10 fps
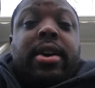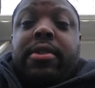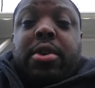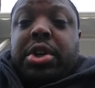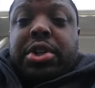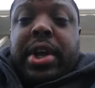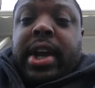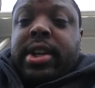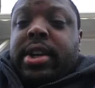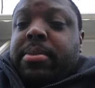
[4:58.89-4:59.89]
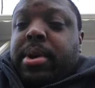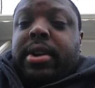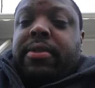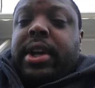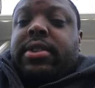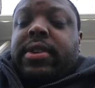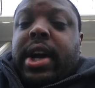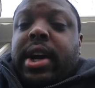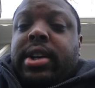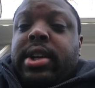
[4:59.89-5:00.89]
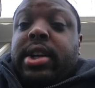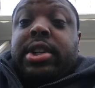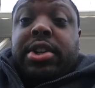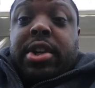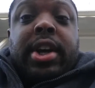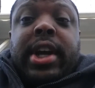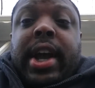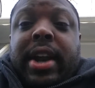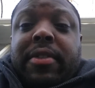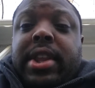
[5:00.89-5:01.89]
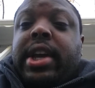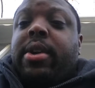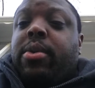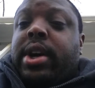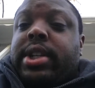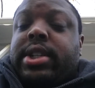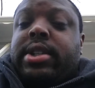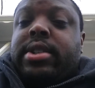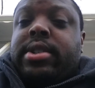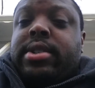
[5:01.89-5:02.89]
of course you can't look upon the face of God, because you're looking at everything at once.